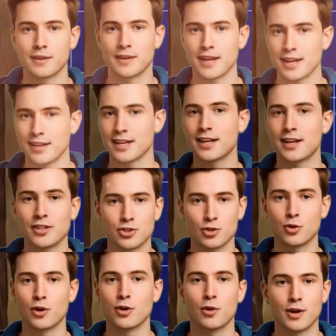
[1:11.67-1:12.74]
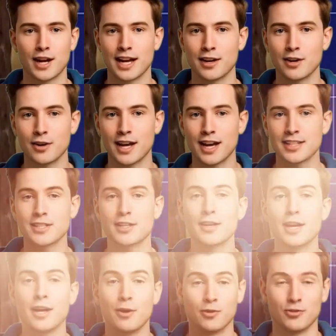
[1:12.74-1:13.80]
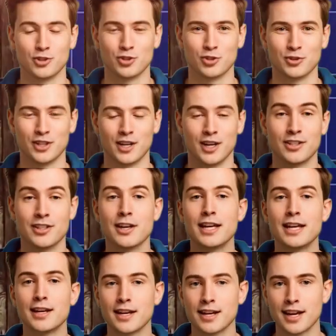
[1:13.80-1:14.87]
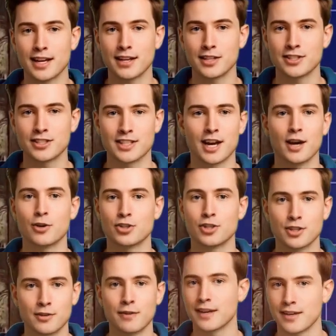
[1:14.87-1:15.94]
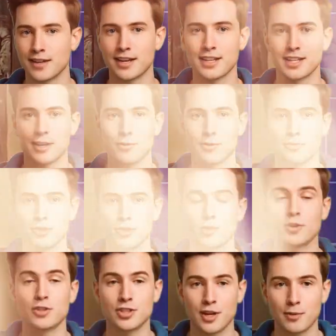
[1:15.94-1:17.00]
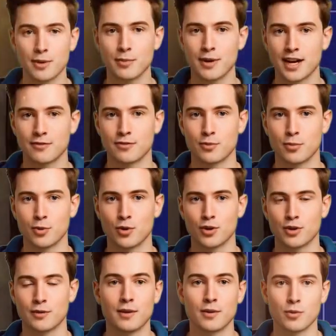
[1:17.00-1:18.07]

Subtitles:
And the historical angle adds a layer of curiosity and nostalgia that keeps viewers coming back for more.